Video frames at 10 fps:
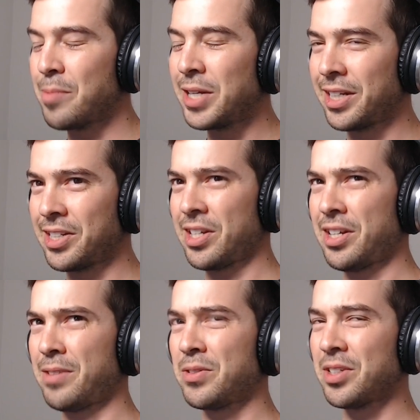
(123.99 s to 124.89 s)
I mean, I guess
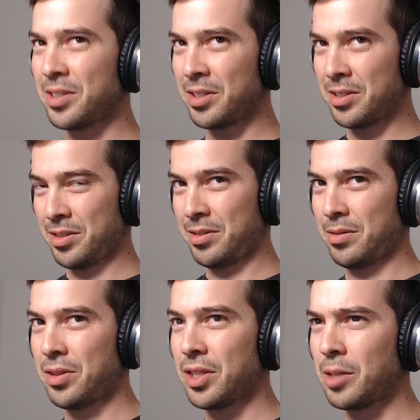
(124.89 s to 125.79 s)
I'd have to
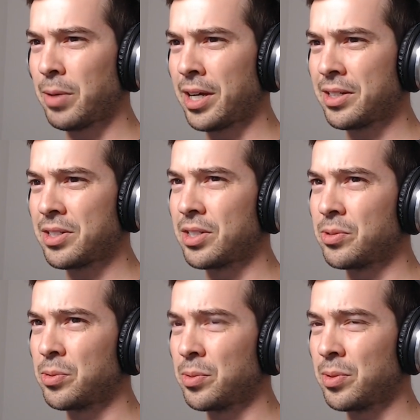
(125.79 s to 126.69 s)
think back
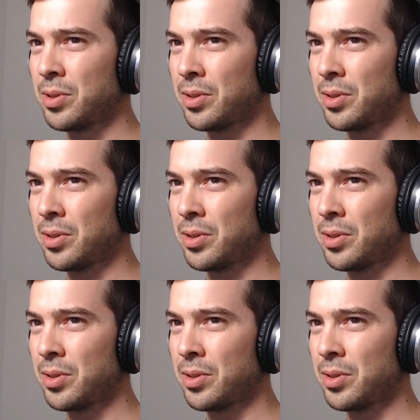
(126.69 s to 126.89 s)
to